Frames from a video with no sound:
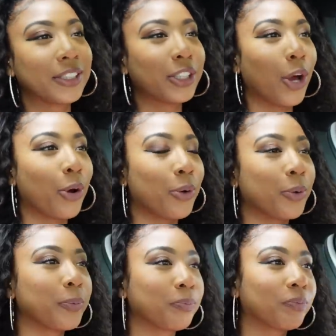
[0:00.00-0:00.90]

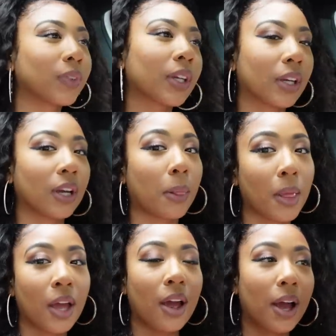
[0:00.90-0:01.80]
So
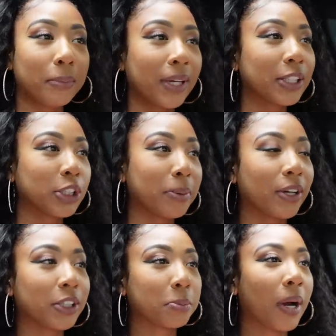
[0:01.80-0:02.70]
I'm gonna get shrimp
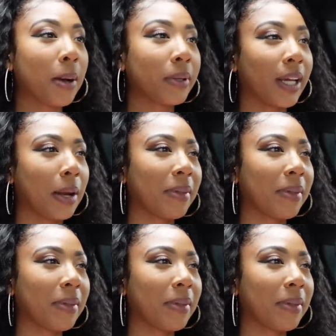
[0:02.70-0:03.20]
and grits probably.